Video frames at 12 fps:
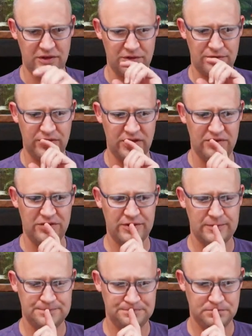those other
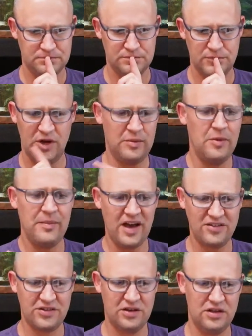fish, but I'm
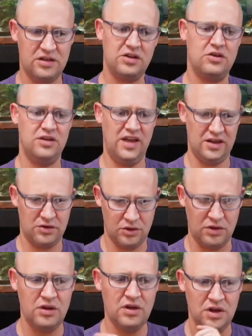imagining it could
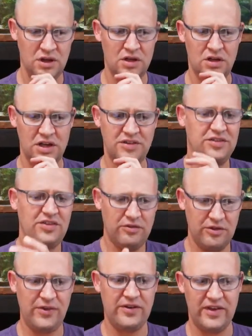handle. It's a
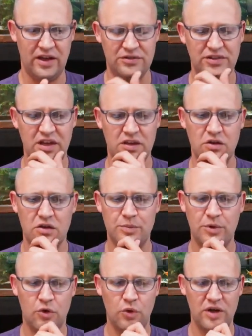75-gallon tank. You
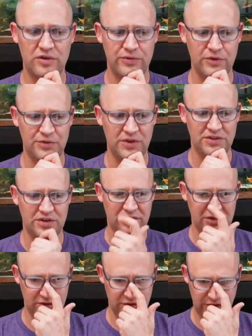can put quite a few fish in
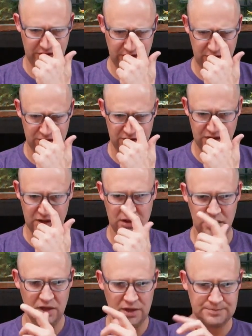a 75-gallon
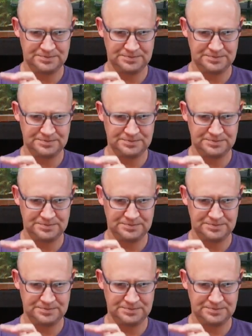tank.